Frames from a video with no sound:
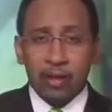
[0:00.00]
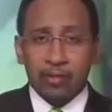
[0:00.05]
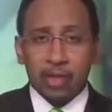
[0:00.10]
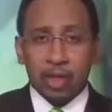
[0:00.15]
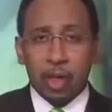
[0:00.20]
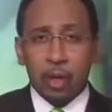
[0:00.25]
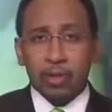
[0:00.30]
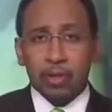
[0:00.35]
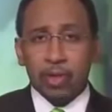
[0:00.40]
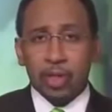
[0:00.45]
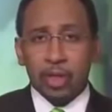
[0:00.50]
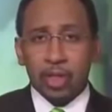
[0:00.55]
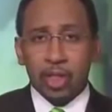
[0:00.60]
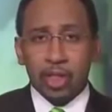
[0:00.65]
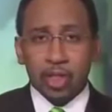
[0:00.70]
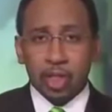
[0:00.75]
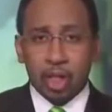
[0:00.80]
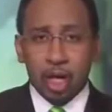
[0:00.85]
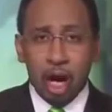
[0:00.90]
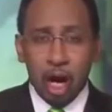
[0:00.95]
ever coaches
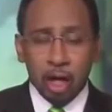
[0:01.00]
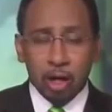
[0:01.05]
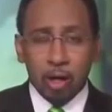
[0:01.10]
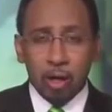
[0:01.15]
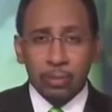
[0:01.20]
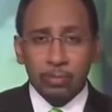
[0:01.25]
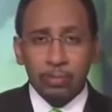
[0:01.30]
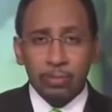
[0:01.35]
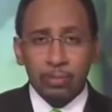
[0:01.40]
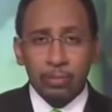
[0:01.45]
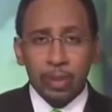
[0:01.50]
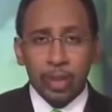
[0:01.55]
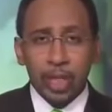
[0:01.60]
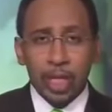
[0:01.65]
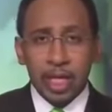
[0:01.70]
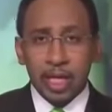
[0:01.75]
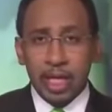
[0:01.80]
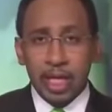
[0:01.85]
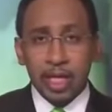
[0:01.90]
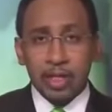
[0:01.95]
in Chicago.
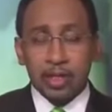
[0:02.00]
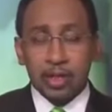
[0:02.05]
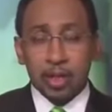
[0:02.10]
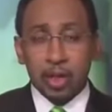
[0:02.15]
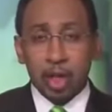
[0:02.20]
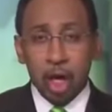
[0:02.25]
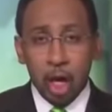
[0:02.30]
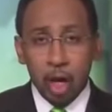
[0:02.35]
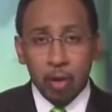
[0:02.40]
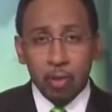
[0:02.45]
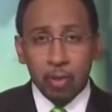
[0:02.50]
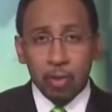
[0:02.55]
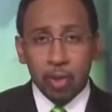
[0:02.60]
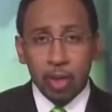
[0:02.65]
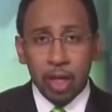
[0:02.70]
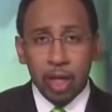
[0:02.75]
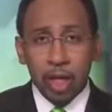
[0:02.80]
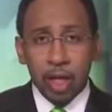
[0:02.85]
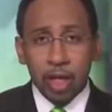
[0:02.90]
He needs to go.